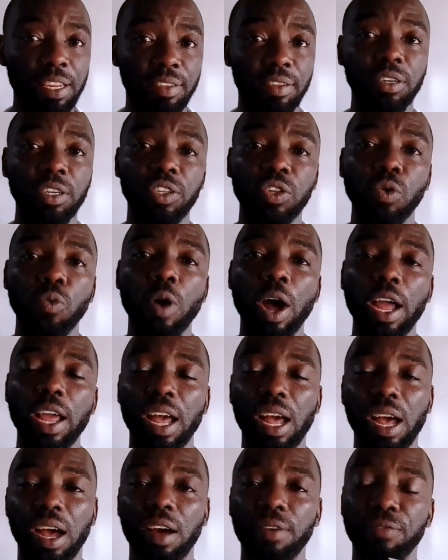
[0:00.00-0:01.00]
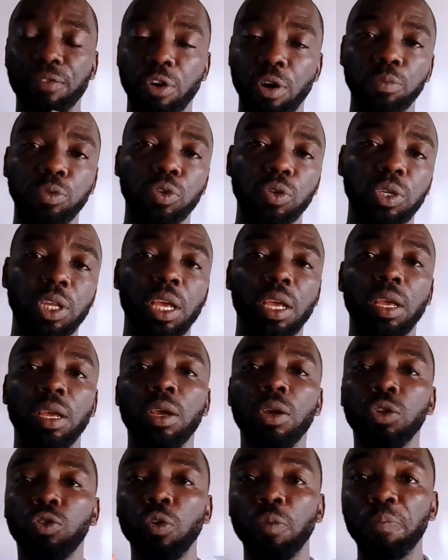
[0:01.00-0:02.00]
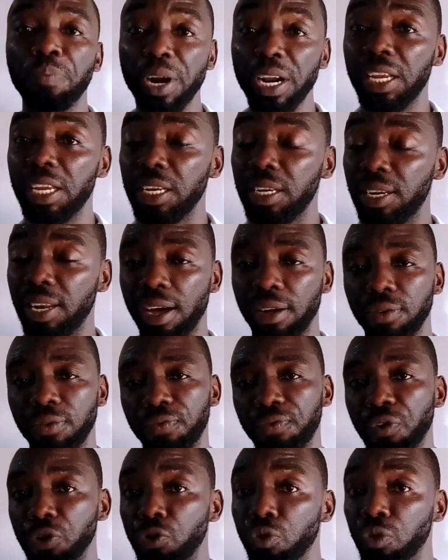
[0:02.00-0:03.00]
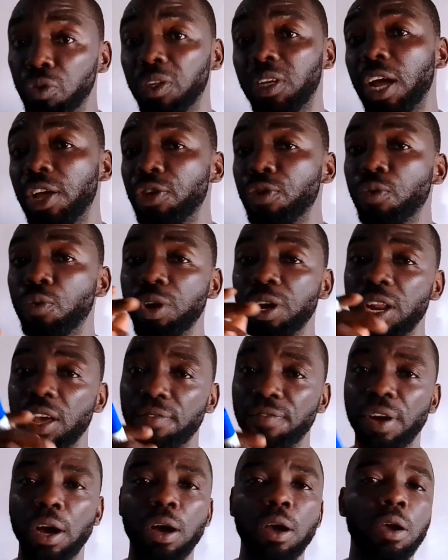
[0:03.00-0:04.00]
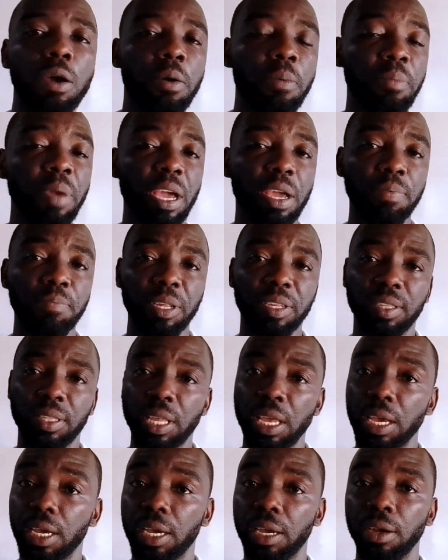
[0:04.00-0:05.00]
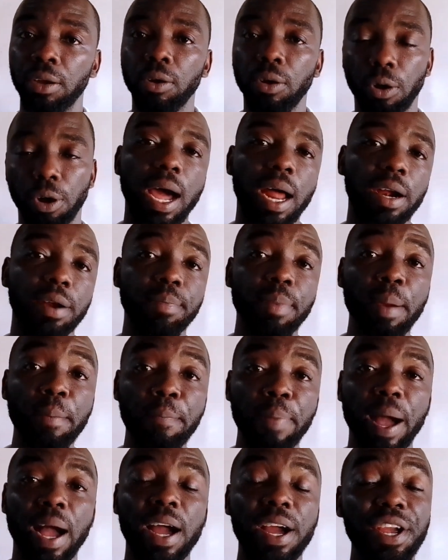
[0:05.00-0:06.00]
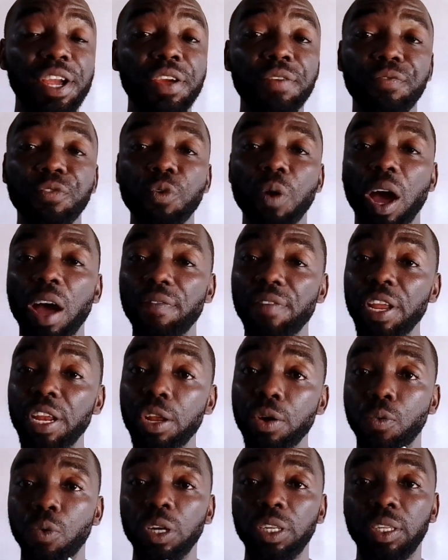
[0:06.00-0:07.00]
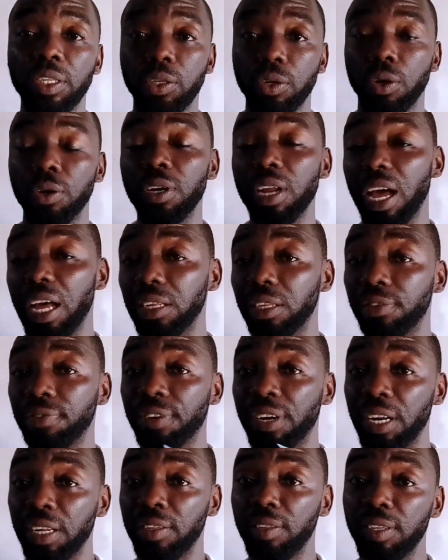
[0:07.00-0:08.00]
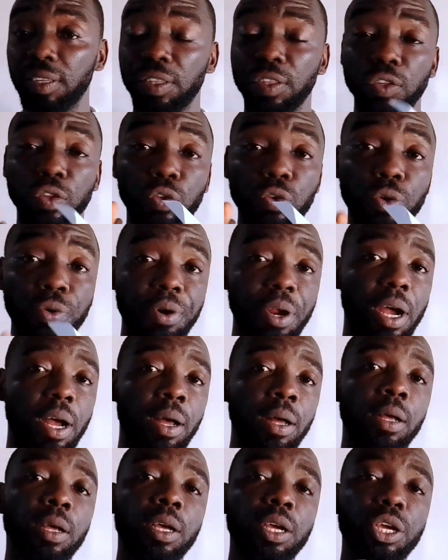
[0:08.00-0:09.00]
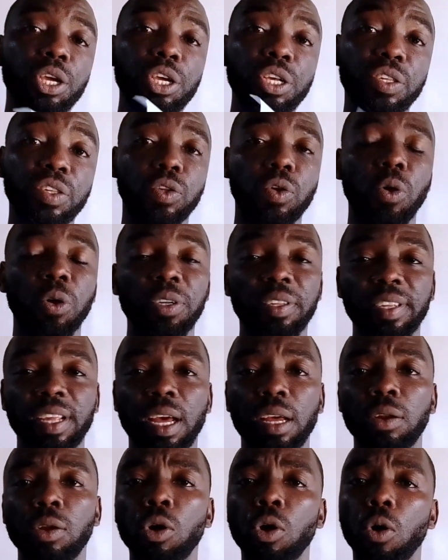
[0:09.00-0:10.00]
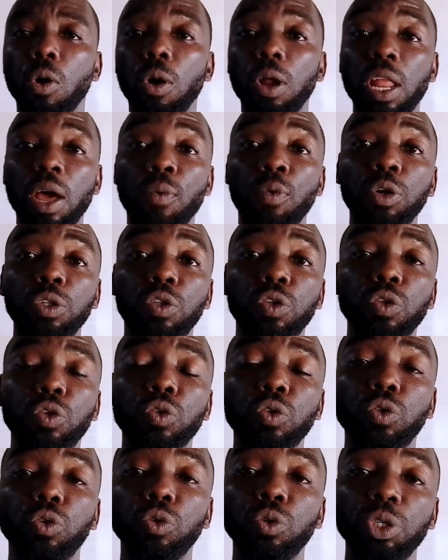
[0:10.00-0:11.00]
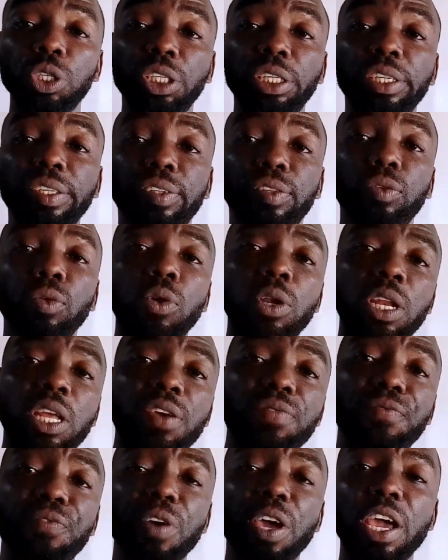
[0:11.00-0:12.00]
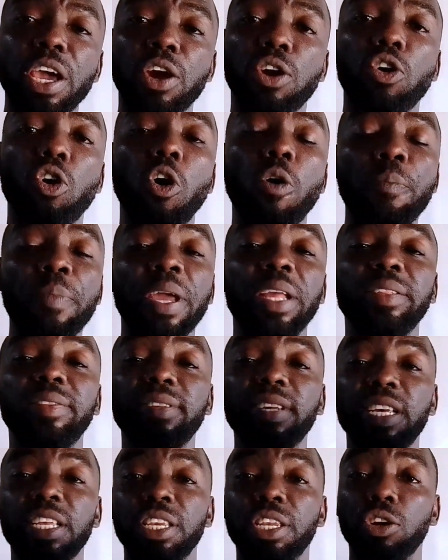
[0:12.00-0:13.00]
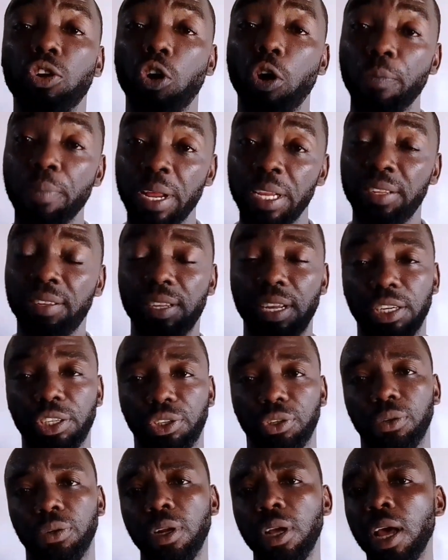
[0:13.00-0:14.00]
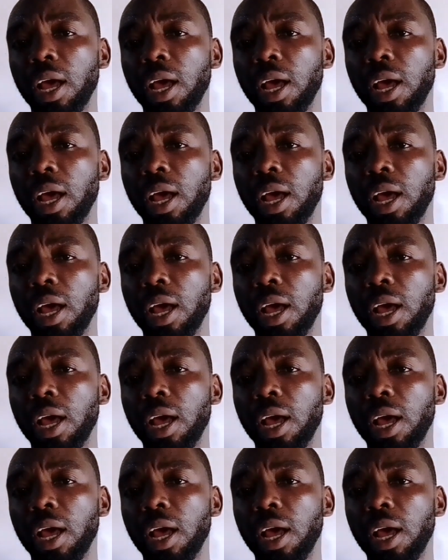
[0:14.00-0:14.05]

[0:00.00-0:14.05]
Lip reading: is the reason why I have come today to break it down for you so that you will never make mistake. And remember, if you have any question as far as this tutorial is concerned, all I want you to do is to leave a comment in the comment section,